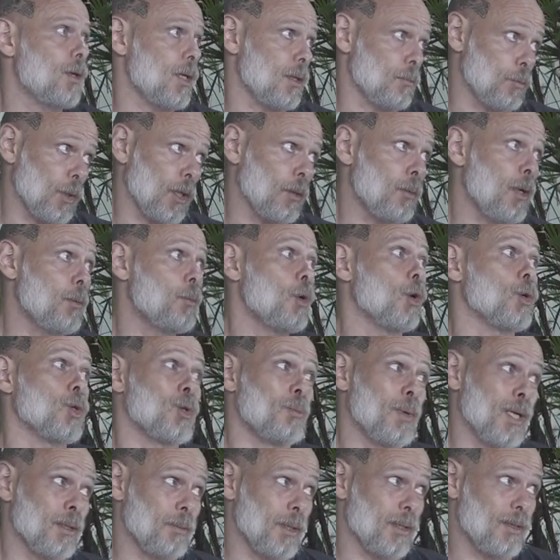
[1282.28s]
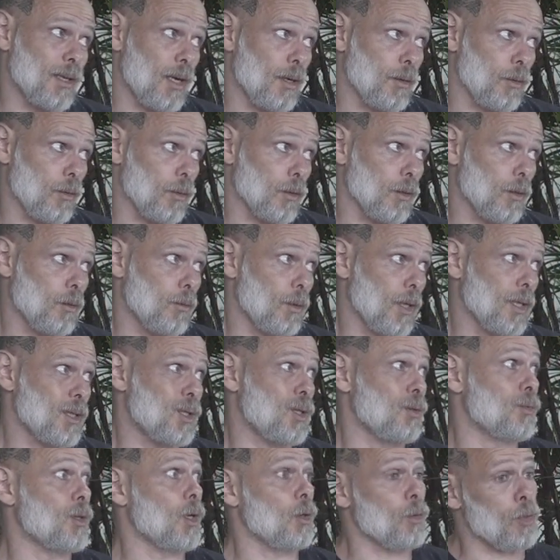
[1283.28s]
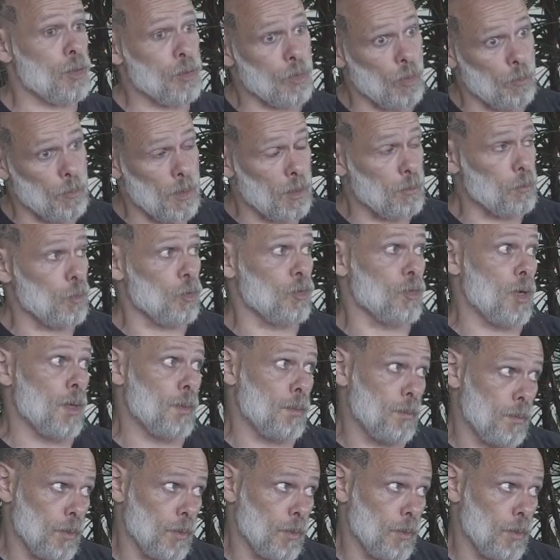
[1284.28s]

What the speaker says: right, but remember, you might be tired. Yeah, right, you've done your main move,